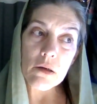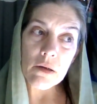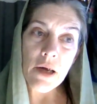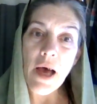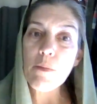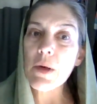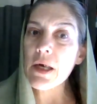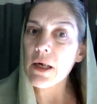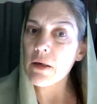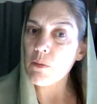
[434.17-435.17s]
not
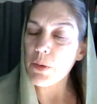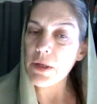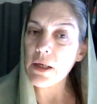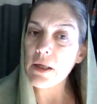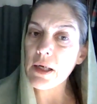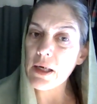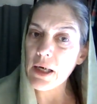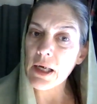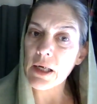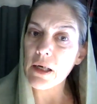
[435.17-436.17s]
being completely
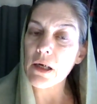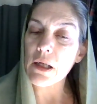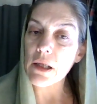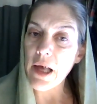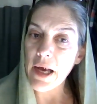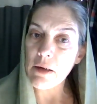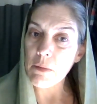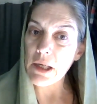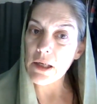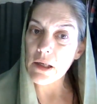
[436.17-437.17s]
in
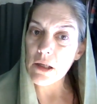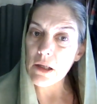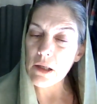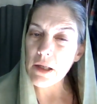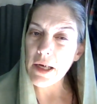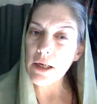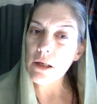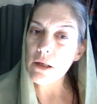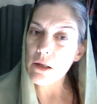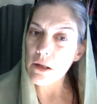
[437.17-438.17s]
alignment, like
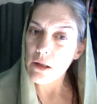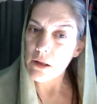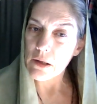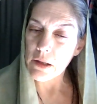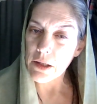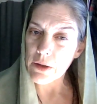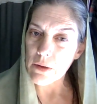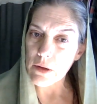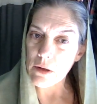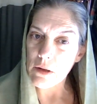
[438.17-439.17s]

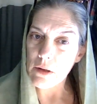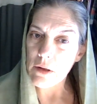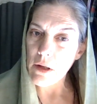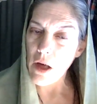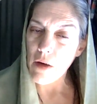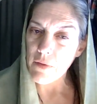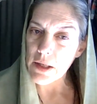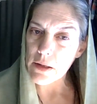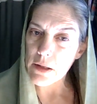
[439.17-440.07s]
literal of it.